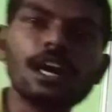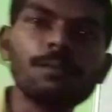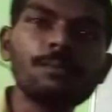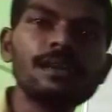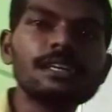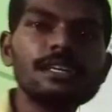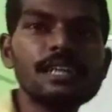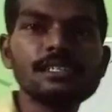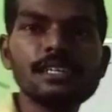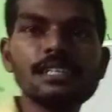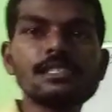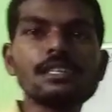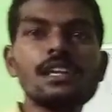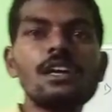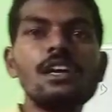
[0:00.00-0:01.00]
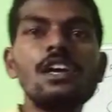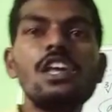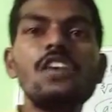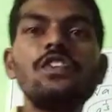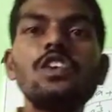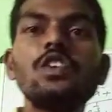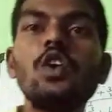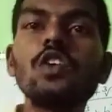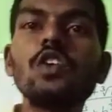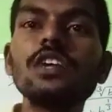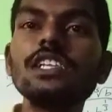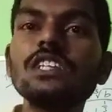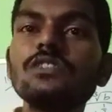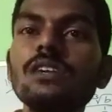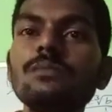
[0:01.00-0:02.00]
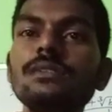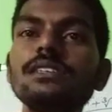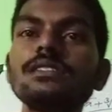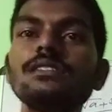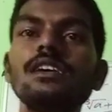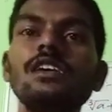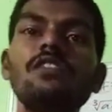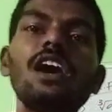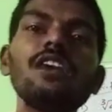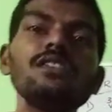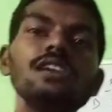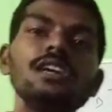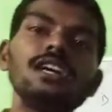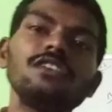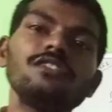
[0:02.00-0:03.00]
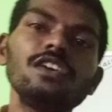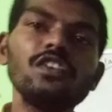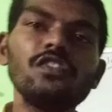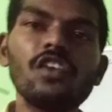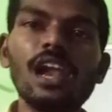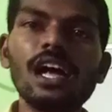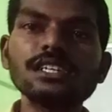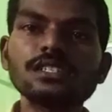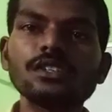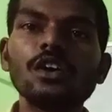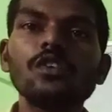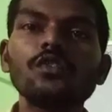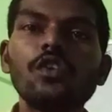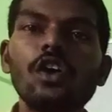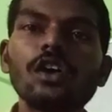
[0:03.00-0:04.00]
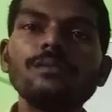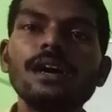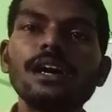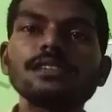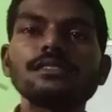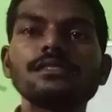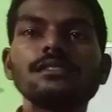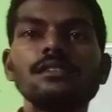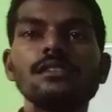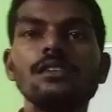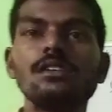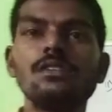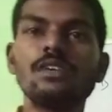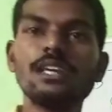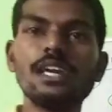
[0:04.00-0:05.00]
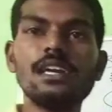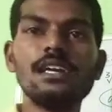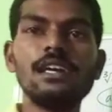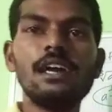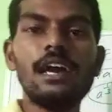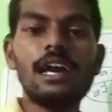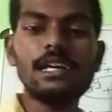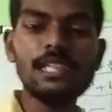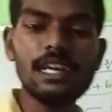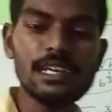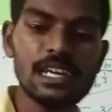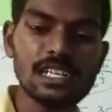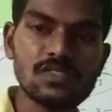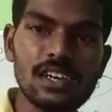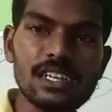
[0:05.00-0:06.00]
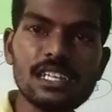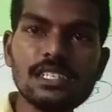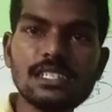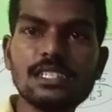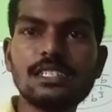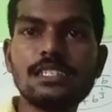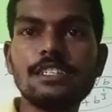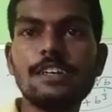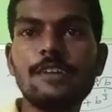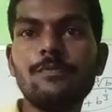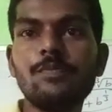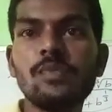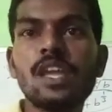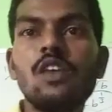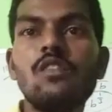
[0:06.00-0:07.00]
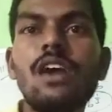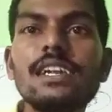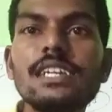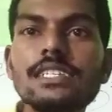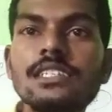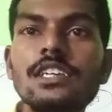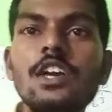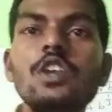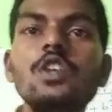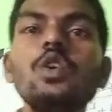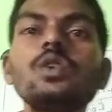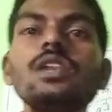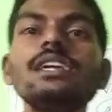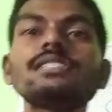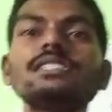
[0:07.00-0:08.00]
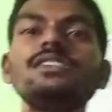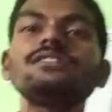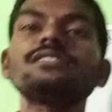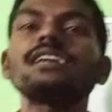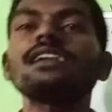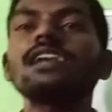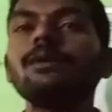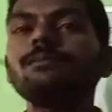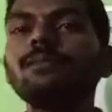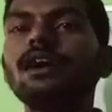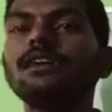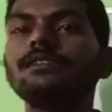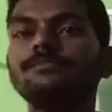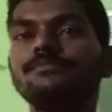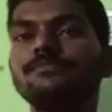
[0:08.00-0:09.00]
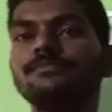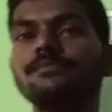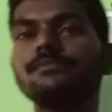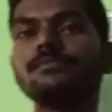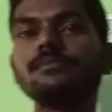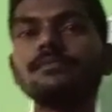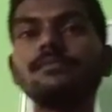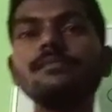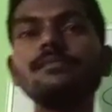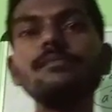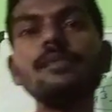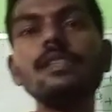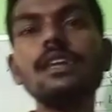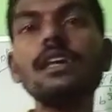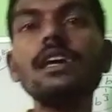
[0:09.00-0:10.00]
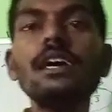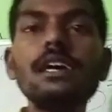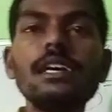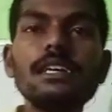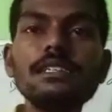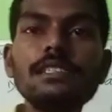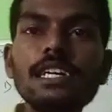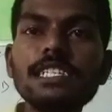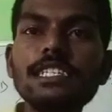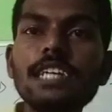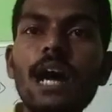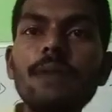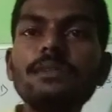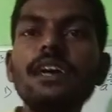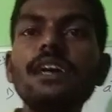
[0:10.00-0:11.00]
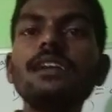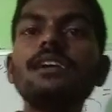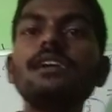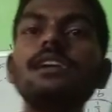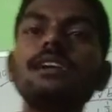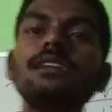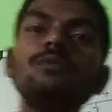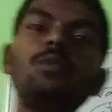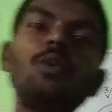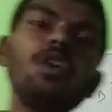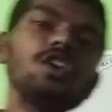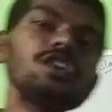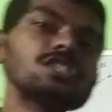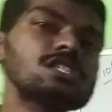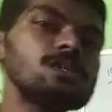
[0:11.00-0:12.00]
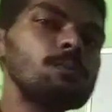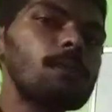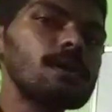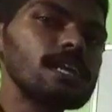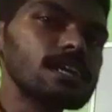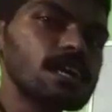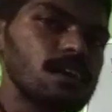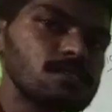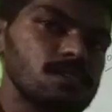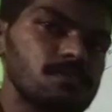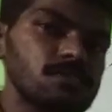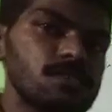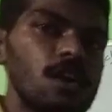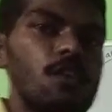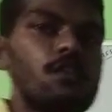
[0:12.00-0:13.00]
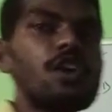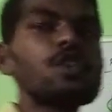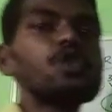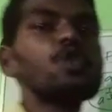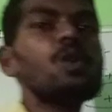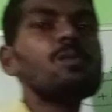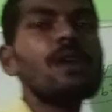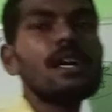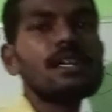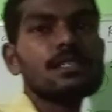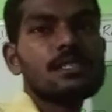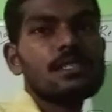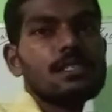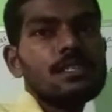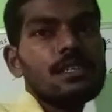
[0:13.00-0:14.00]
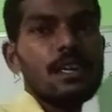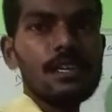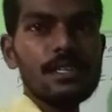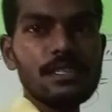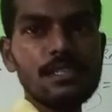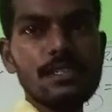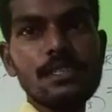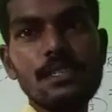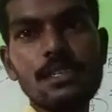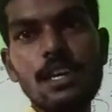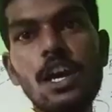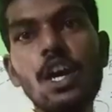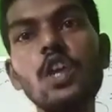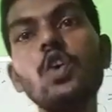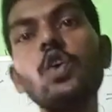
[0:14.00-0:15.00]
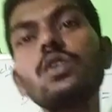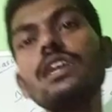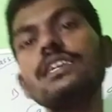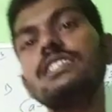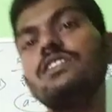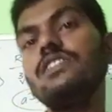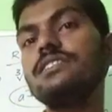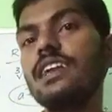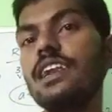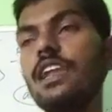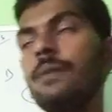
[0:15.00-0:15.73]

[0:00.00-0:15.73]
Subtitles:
come is easier. If you don't know this one means if you lost 4 marks. Okay, and then next one is what is Euclid's division lemma. In this chapter, most important concepts for 2 marks is Euclid's division